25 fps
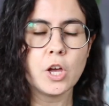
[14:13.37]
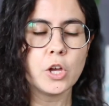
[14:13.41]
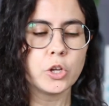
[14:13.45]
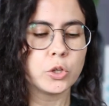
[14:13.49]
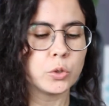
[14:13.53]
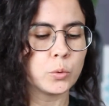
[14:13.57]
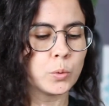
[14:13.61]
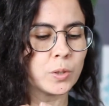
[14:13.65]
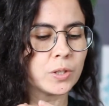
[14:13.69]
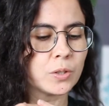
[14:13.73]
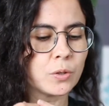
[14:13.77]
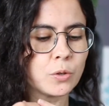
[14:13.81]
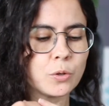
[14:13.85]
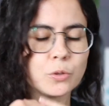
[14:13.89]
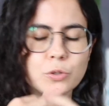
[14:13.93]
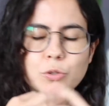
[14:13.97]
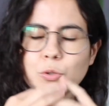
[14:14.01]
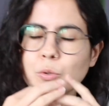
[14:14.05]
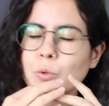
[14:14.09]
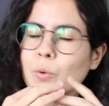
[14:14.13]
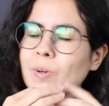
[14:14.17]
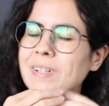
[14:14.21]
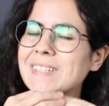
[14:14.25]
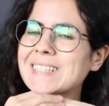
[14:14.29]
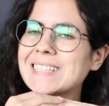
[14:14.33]
You
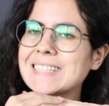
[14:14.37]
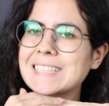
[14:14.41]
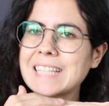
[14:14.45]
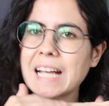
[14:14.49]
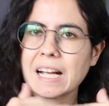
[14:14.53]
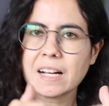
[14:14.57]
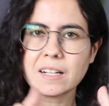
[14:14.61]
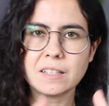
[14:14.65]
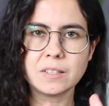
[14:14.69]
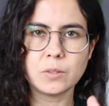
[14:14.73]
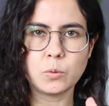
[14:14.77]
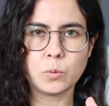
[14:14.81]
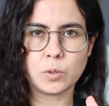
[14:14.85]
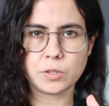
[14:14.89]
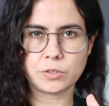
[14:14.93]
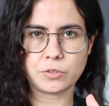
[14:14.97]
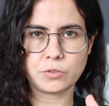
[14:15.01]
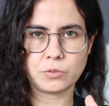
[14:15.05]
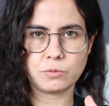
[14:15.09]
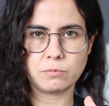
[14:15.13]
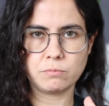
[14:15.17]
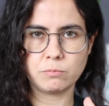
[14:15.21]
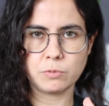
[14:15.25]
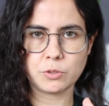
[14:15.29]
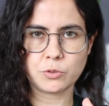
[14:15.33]
know exactly what
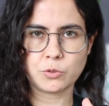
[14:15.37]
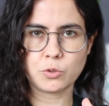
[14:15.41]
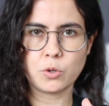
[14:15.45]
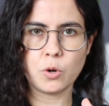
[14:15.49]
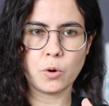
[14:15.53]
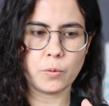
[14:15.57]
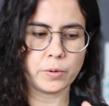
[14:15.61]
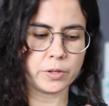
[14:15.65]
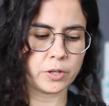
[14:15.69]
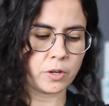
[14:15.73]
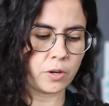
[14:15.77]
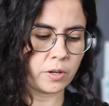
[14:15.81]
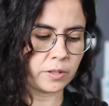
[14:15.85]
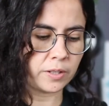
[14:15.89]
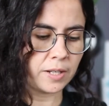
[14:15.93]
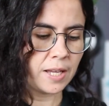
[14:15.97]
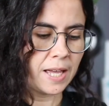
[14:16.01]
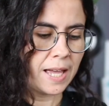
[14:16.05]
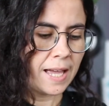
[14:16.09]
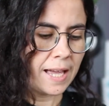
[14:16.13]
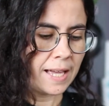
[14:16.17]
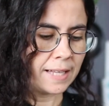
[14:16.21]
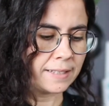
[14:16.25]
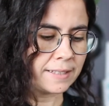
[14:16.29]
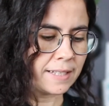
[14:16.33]
was going on,
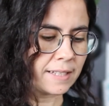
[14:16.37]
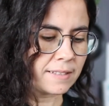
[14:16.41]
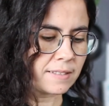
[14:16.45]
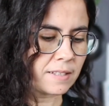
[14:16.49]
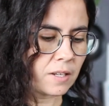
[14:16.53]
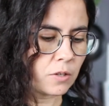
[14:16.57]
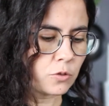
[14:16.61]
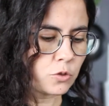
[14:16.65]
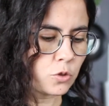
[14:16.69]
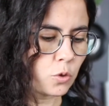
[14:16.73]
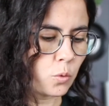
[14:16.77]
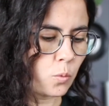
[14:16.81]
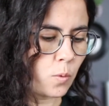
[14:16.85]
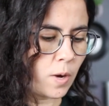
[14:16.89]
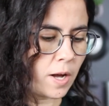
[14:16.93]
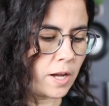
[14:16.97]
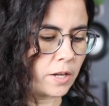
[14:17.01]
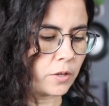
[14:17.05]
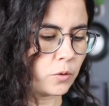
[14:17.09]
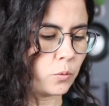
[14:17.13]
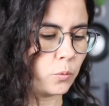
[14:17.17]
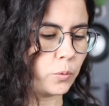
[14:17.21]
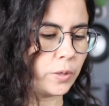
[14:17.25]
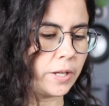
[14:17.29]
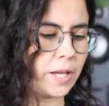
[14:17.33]
and that's also why
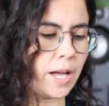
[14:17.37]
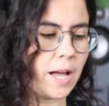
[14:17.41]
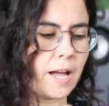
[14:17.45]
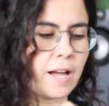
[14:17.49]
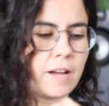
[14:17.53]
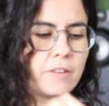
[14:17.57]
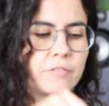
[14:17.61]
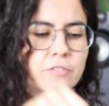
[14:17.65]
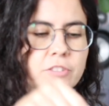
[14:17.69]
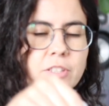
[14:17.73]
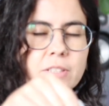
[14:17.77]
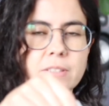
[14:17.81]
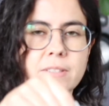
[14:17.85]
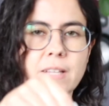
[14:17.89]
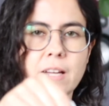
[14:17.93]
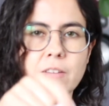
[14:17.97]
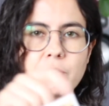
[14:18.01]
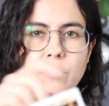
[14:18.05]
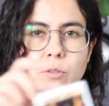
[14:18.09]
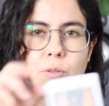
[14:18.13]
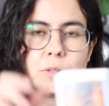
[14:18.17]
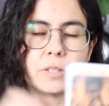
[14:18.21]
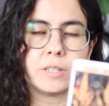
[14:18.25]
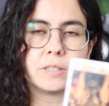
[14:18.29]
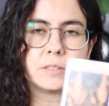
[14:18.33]
we have the
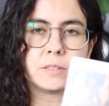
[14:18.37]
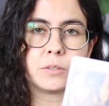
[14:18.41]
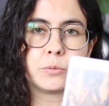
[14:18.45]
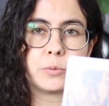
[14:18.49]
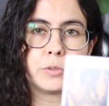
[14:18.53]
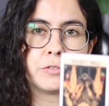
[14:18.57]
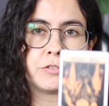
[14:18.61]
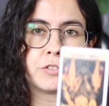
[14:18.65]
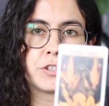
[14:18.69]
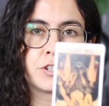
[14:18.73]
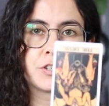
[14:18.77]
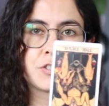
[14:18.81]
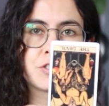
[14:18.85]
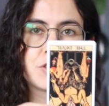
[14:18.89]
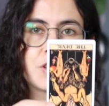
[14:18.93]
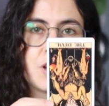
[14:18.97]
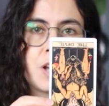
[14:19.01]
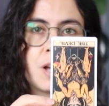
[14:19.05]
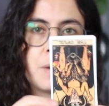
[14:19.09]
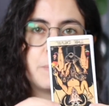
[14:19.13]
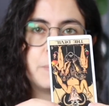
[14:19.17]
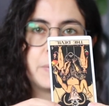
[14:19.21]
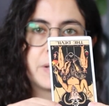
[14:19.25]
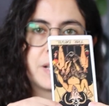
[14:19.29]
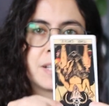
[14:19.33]
devil in the reverse,
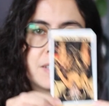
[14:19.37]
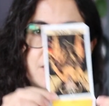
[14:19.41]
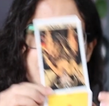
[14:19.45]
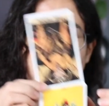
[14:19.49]
because